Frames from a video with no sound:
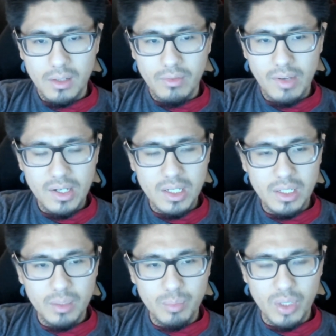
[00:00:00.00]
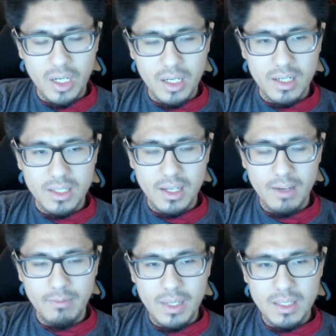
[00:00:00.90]
very good progress. I
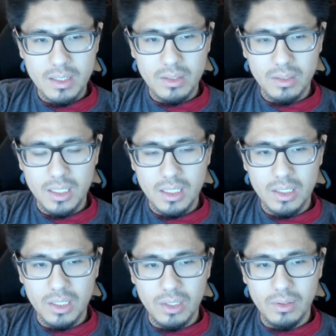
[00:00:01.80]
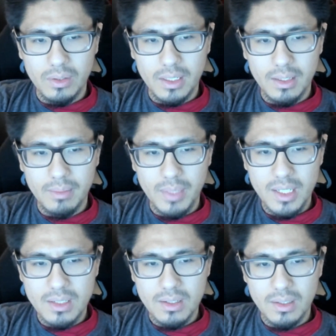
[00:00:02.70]
basically, you know, um,
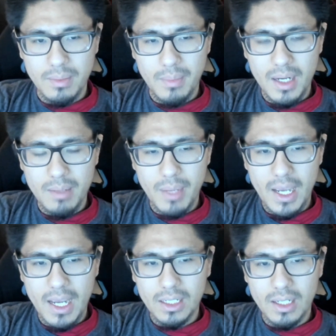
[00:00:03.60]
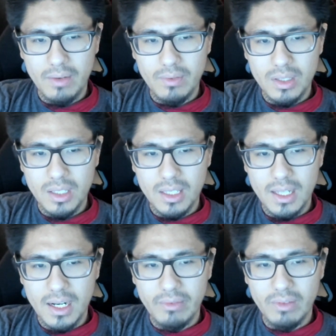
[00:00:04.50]
basically made back everything
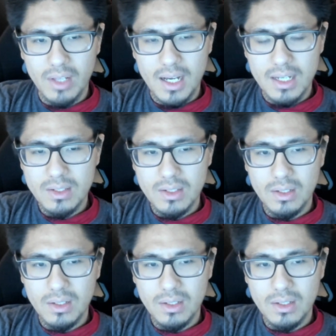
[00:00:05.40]
that I've lost,